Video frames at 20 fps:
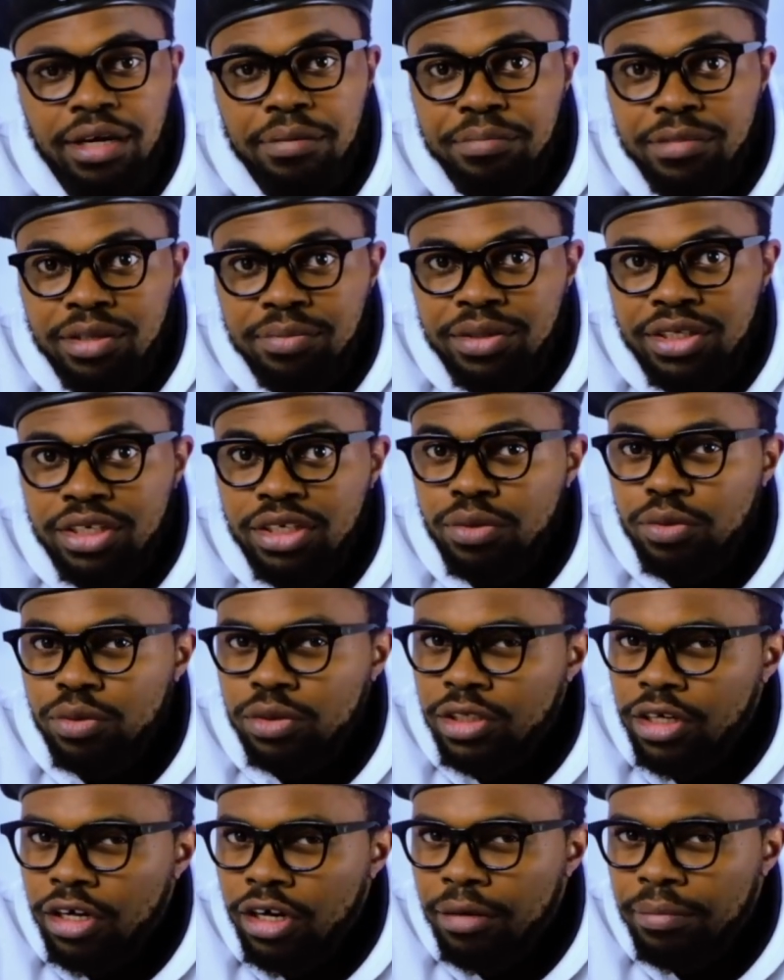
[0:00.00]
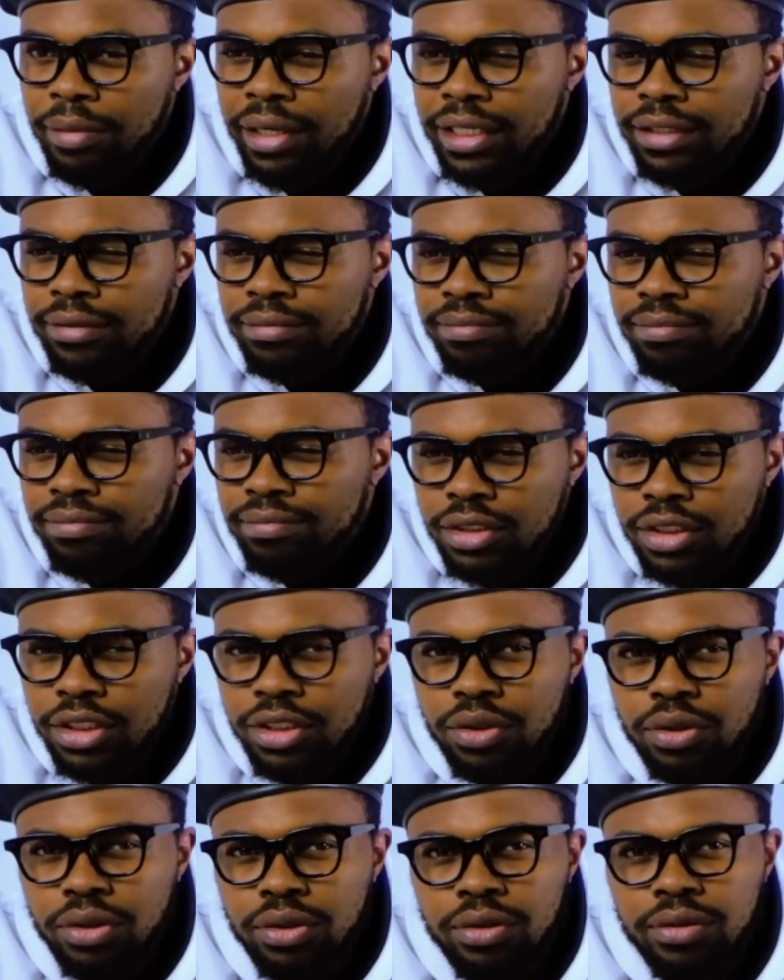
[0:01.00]
maybe he would come and, you
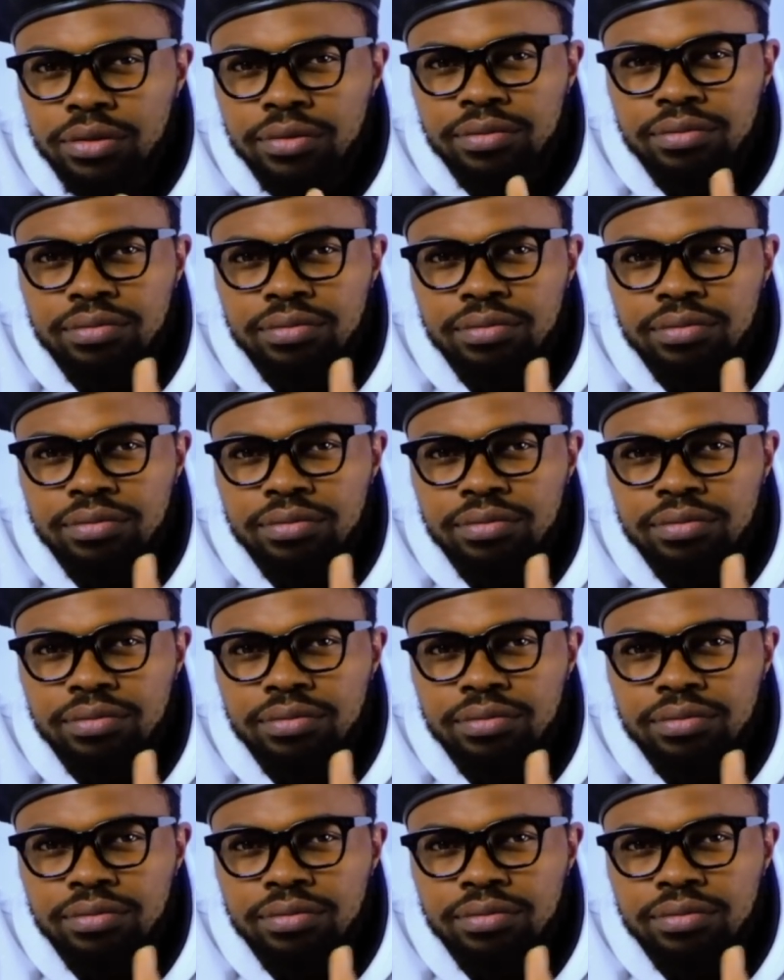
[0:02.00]
know,